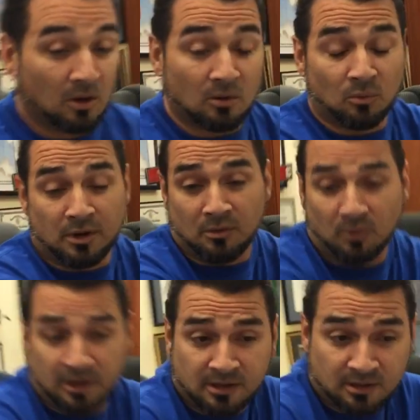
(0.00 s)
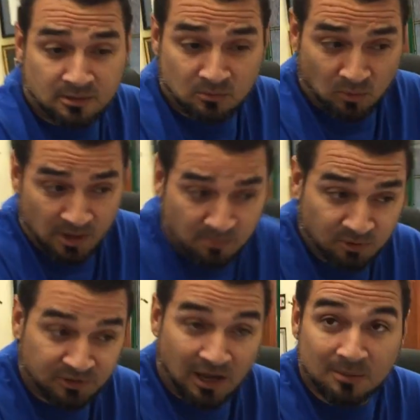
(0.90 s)
All right. One of the
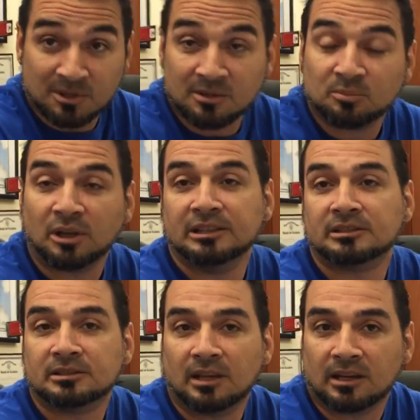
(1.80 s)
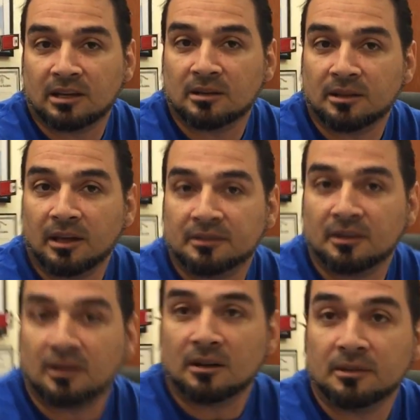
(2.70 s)
most common complaints
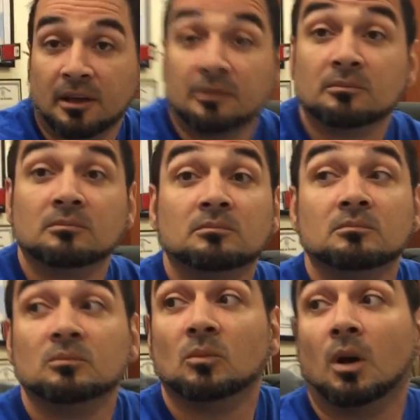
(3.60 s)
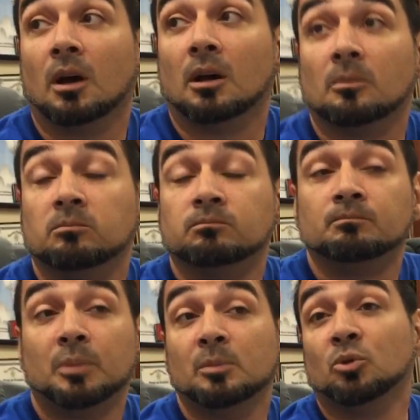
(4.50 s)
that uh,
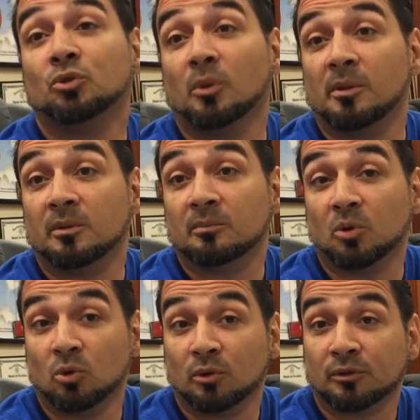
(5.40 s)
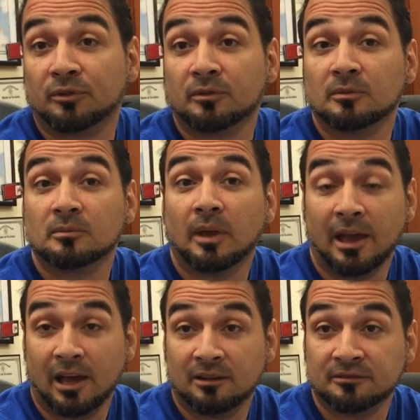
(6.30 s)
people who swim in pools
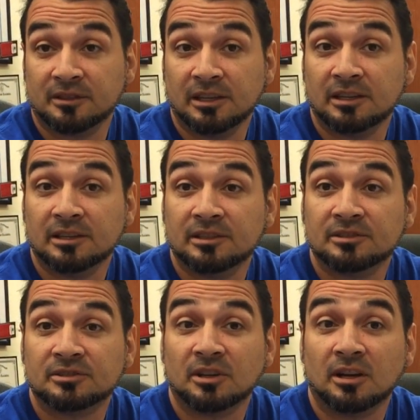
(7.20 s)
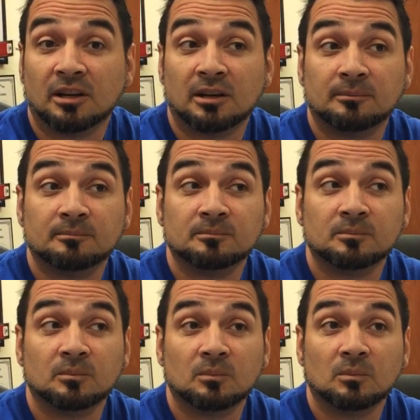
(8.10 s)
have is
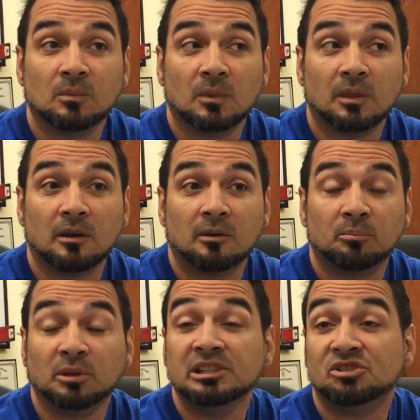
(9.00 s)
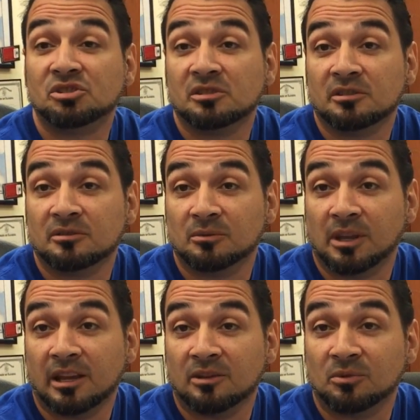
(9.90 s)
the bleach
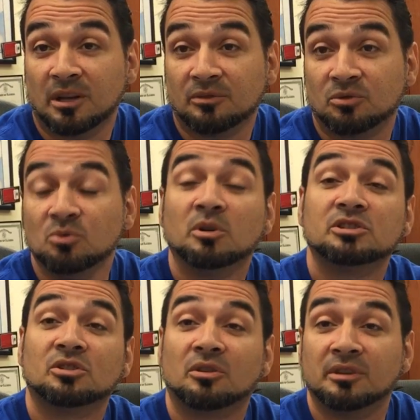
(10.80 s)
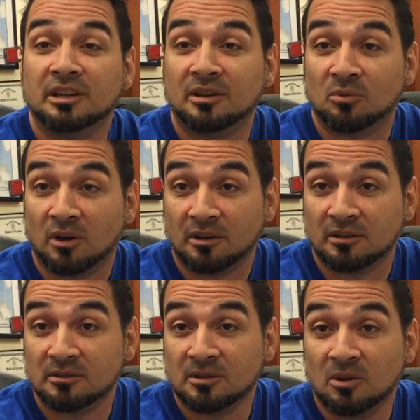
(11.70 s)
when there's too much chlorine in the
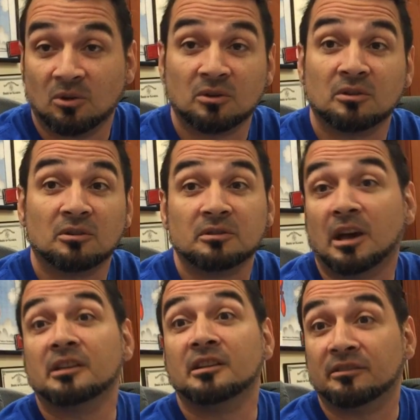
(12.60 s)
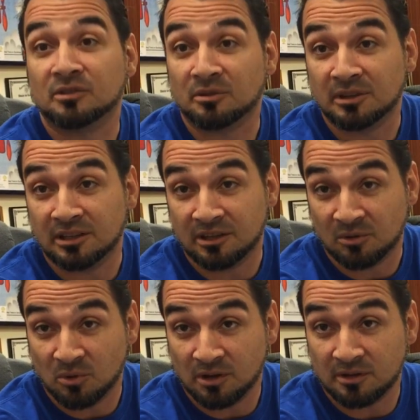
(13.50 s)
water, or not enough chlorine in
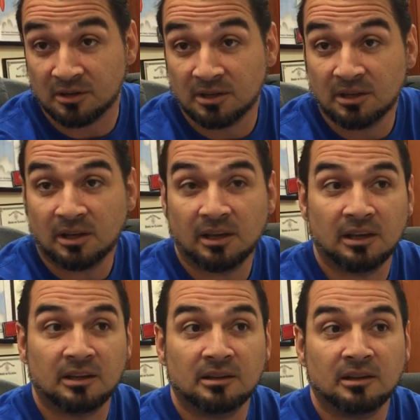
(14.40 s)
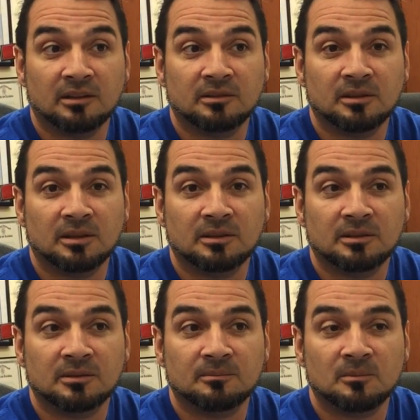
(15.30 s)
the water,
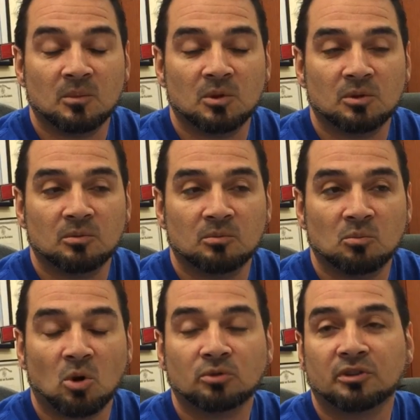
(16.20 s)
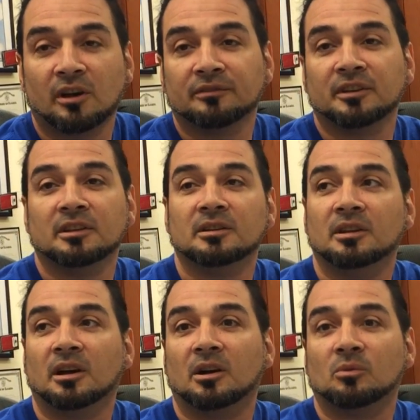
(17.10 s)
and most
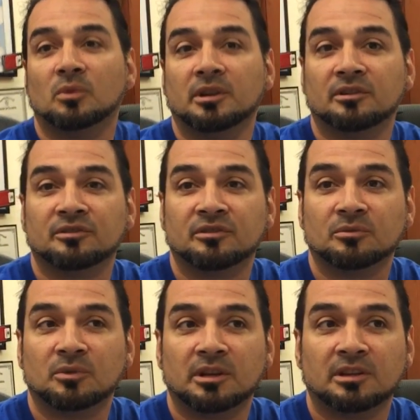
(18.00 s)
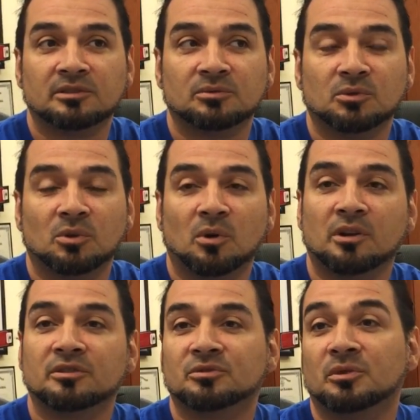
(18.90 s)
often when the
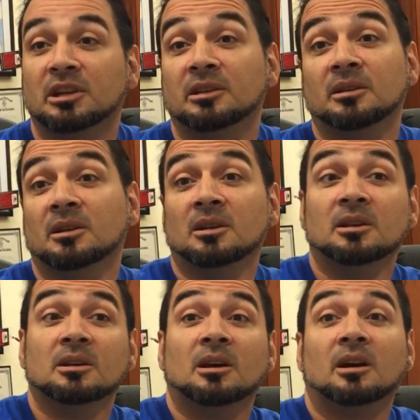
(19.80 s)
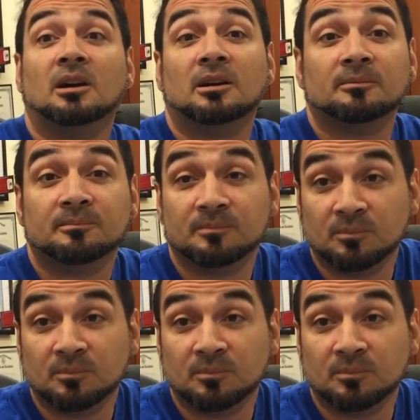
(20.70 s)
water is green, uh,